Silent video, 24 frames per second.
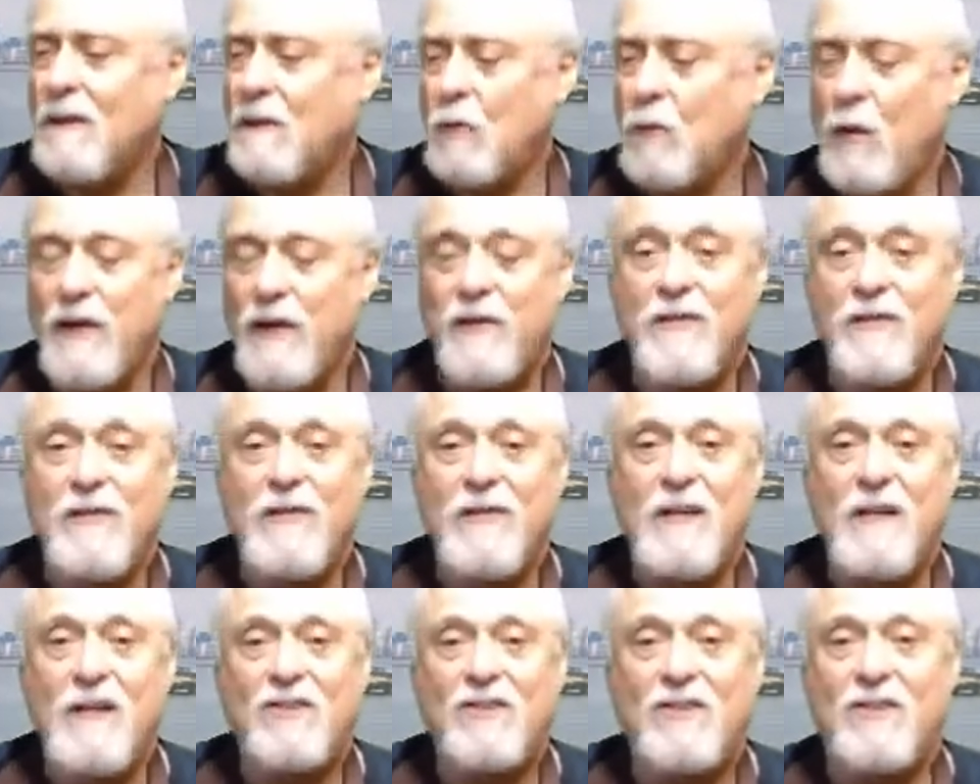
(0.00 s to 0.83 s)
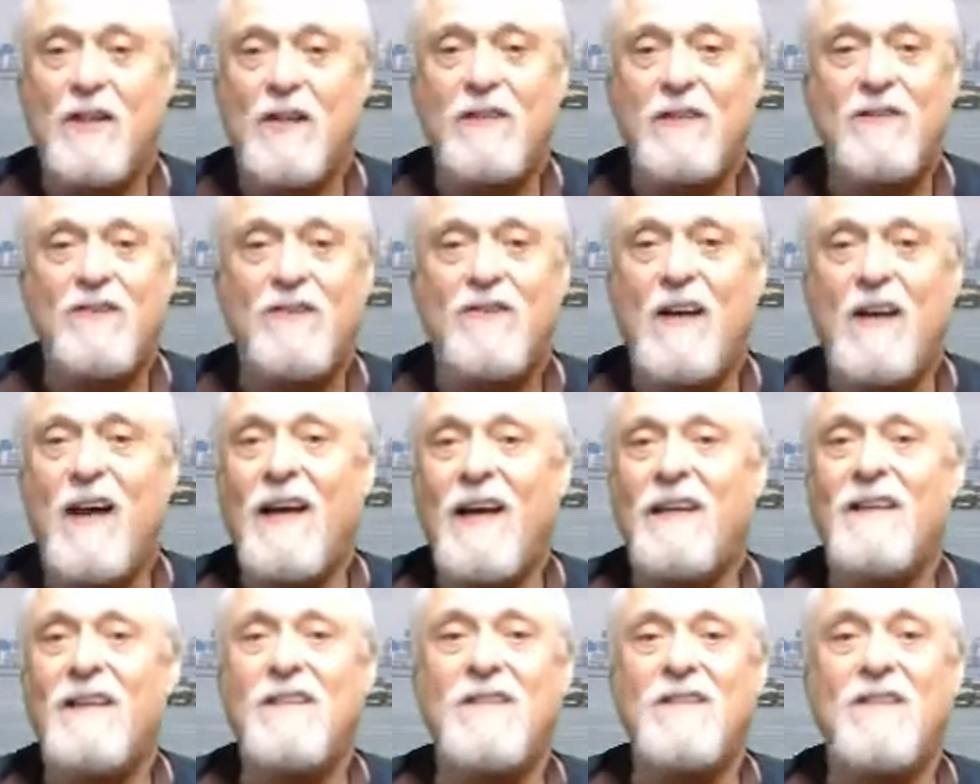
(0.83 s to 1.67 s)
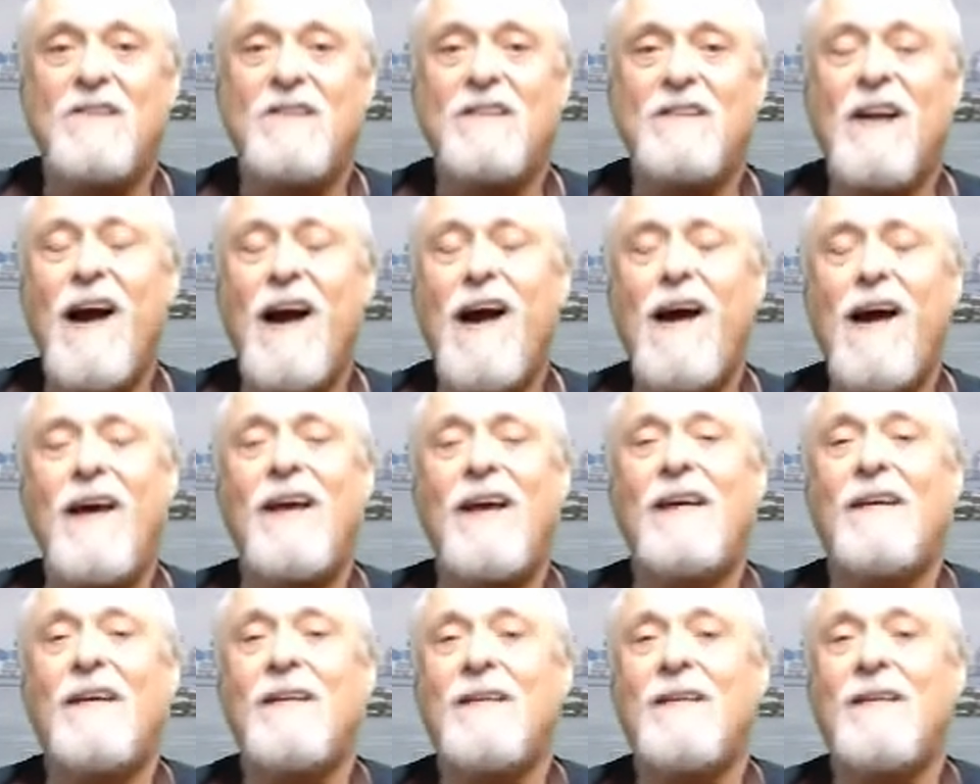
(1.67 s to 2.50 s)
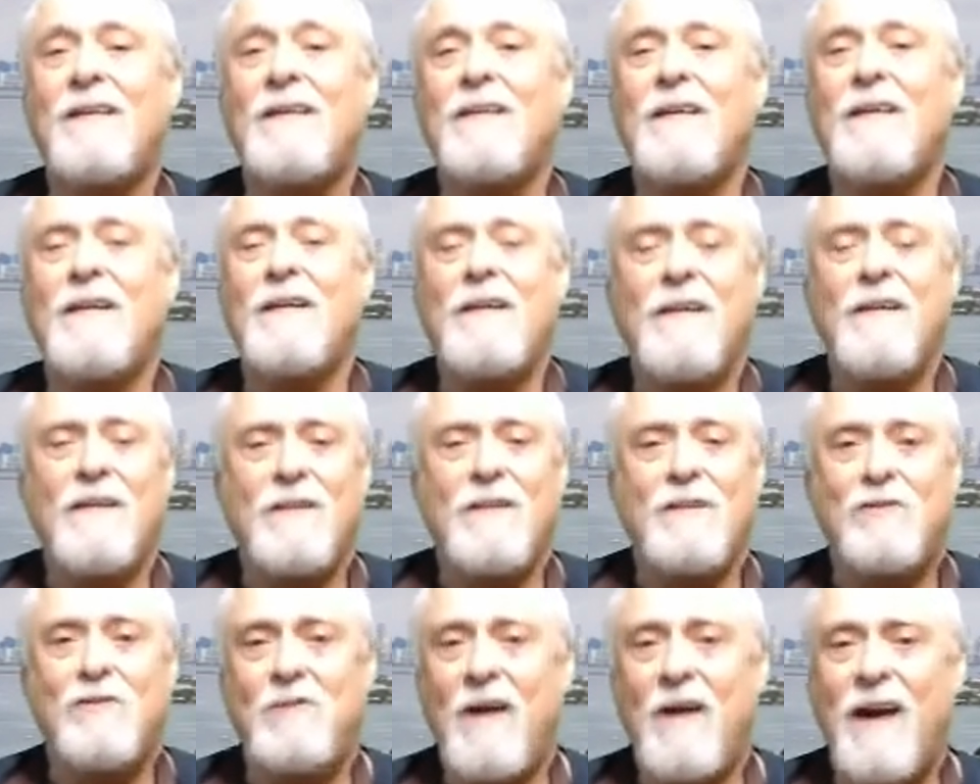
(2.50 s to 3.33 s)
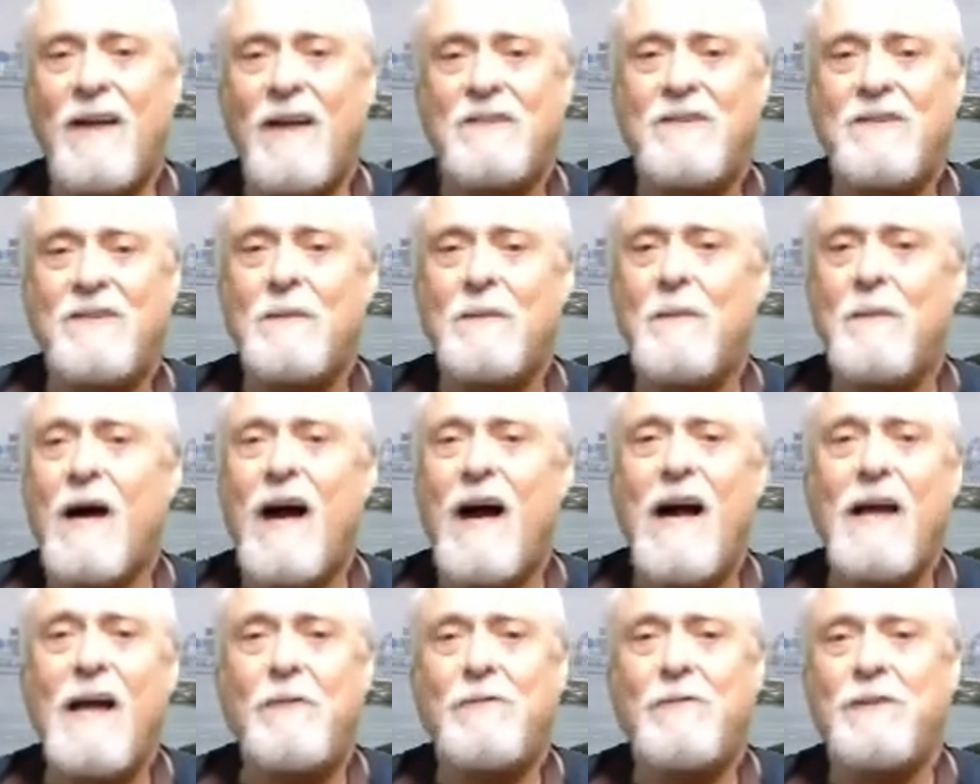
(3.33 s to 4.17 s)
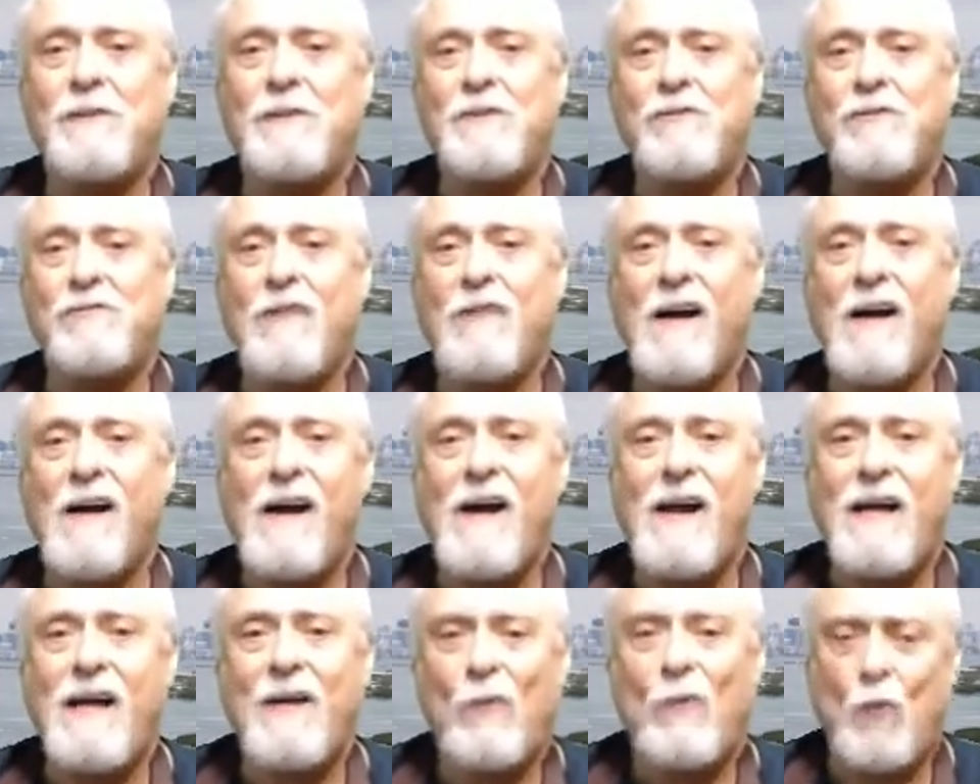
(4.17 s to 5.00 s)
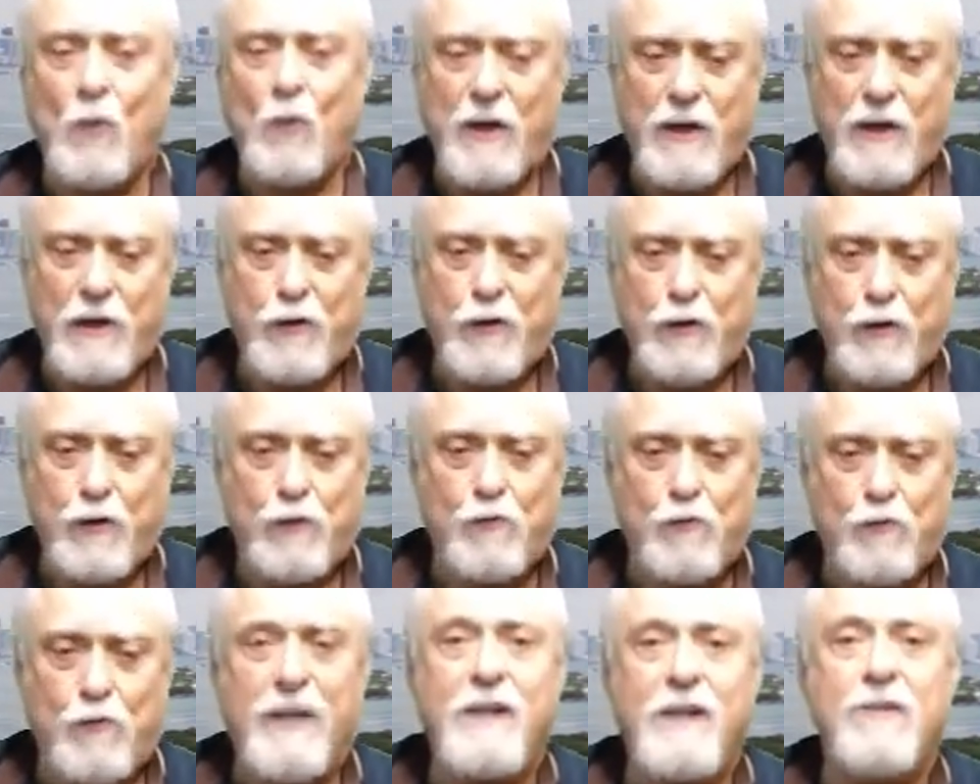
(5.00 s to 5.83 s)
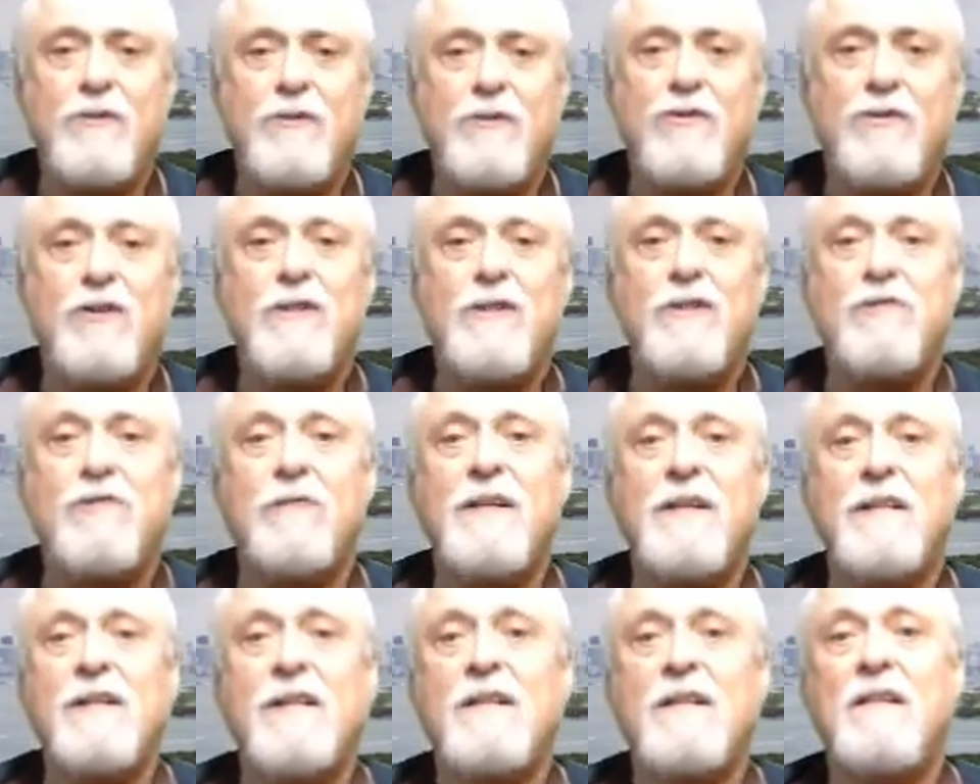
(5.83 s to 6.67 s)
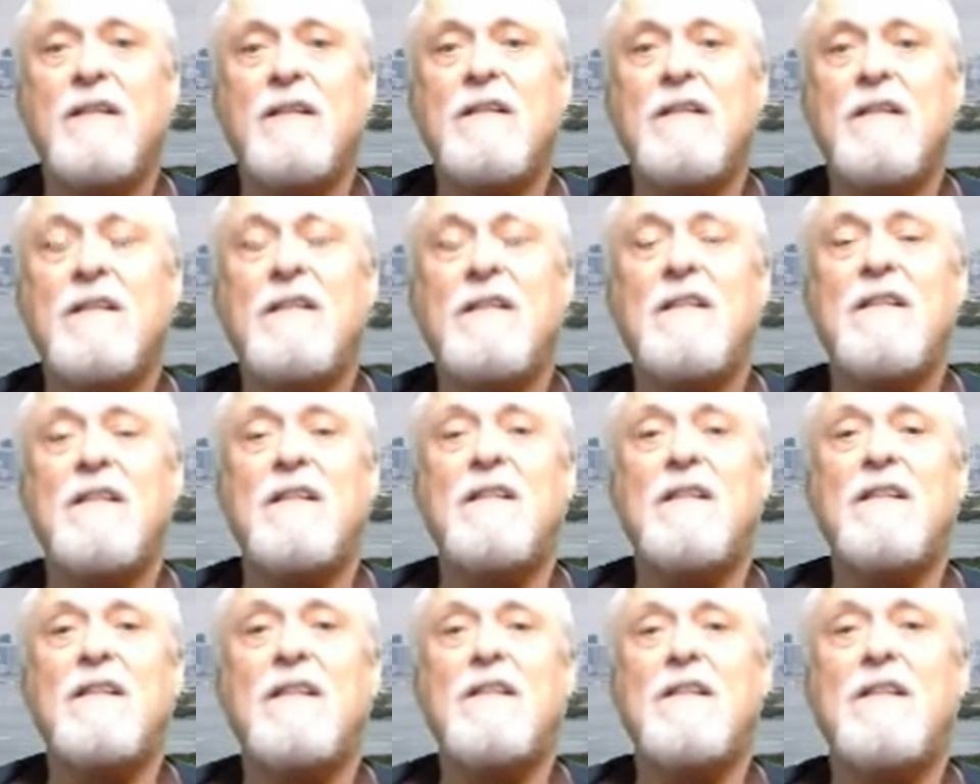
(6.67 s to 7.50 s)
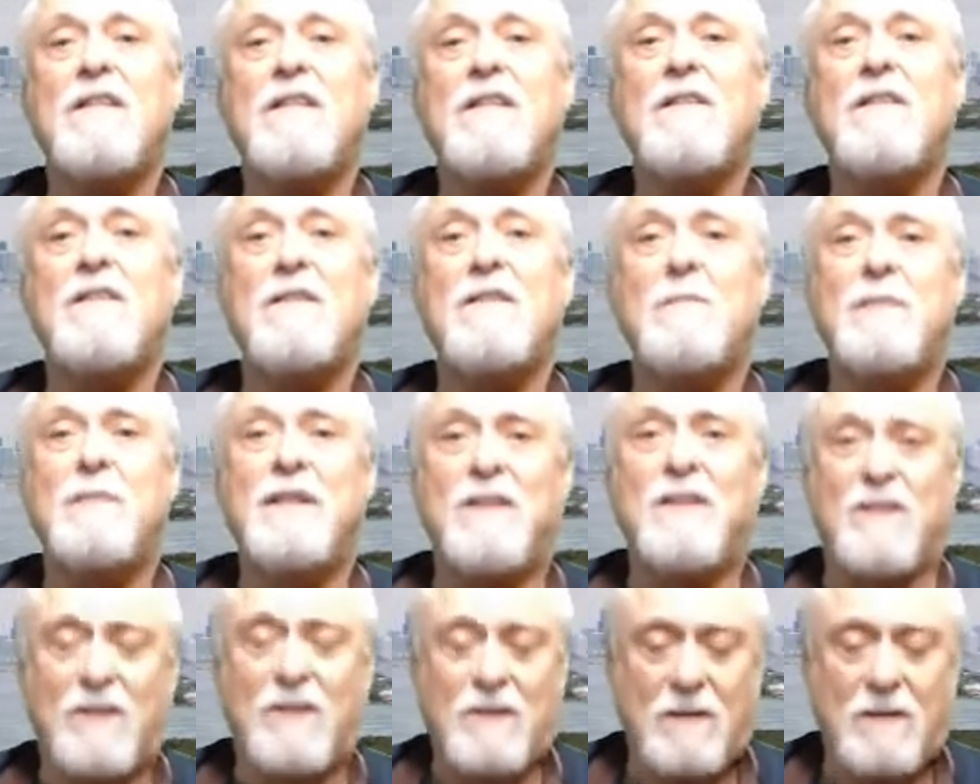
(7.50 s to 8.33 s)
When the sun's high in the sky, you try some Irish rye. When it rains, you drink Canadian mist.